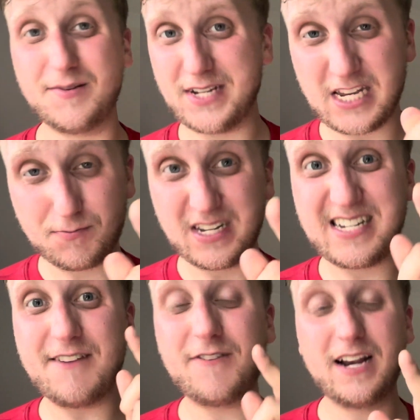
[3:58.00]
but
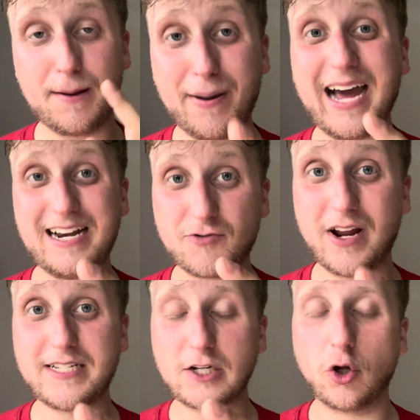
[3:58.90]
specifically Palace
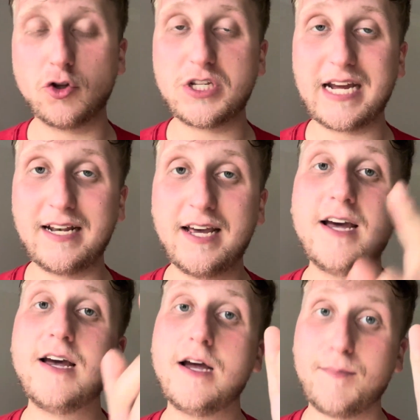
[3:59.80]
related content,
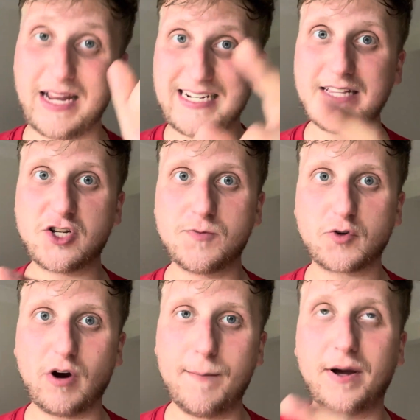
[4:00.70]
please hit the
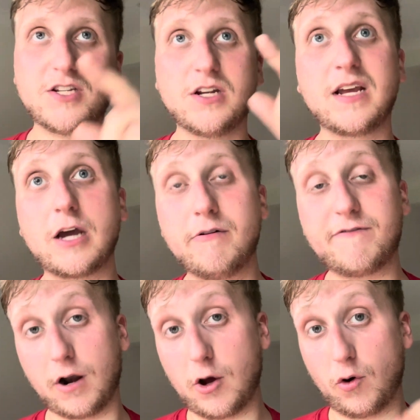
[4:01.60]
subscribe button and go and
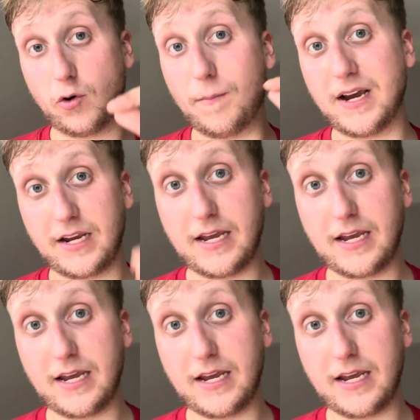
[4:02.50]
follow my